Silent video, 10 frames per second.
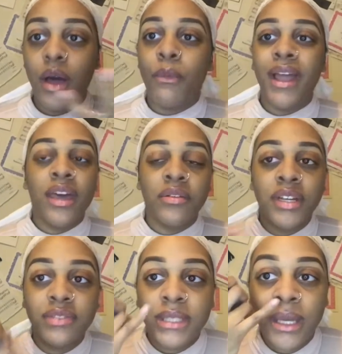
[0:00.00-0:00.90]
Why y'all don't
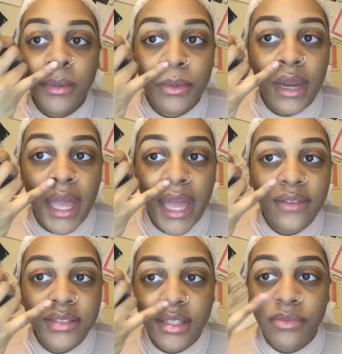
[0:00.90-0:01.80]
ever tell me when I
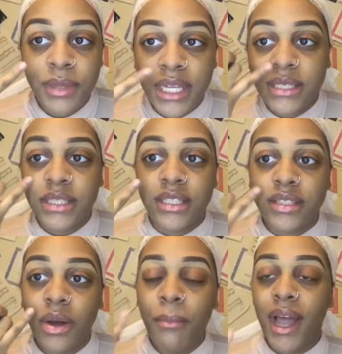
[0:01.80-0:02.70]
have stuff places?
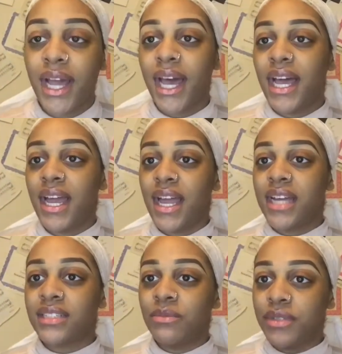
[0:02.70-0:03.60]
Oh my
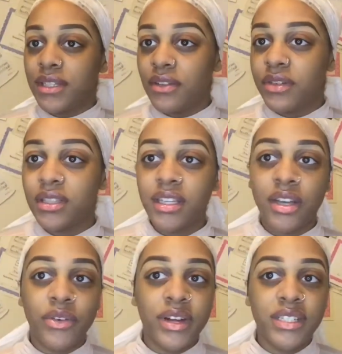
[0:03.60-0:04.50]
gosh, I'm really over here
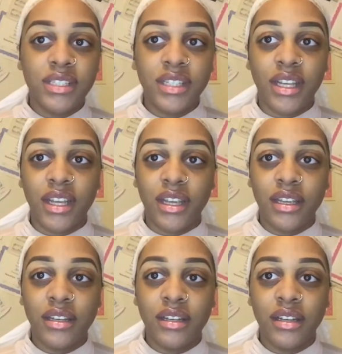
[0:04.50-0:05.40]
looking crusty.